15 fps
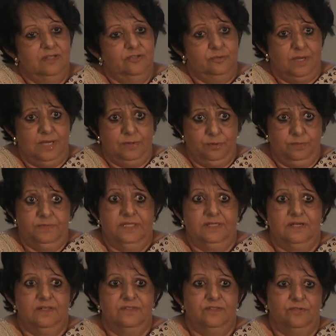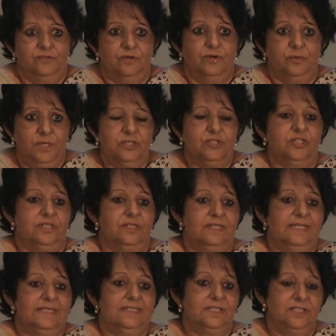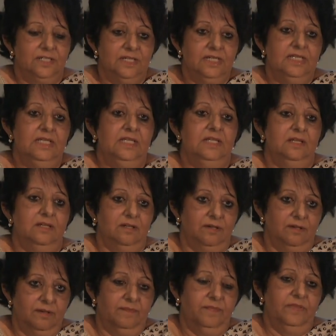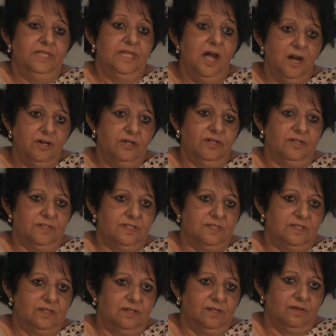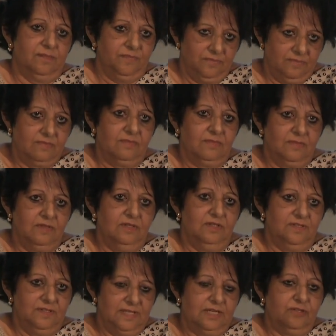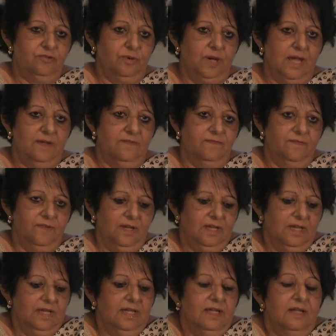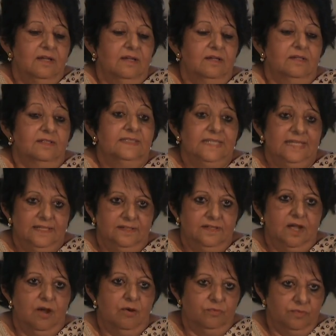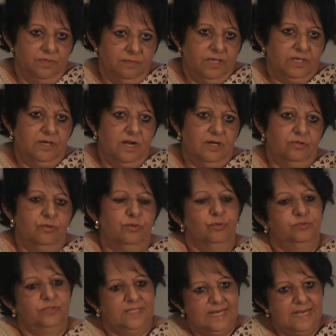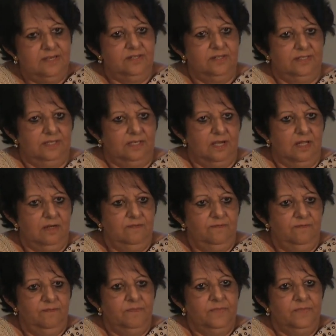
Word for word: So I hope that answers your question. That certainly um, Nearchus uh, is said to have uh, sailed down the Makran coast and entered the Gulf.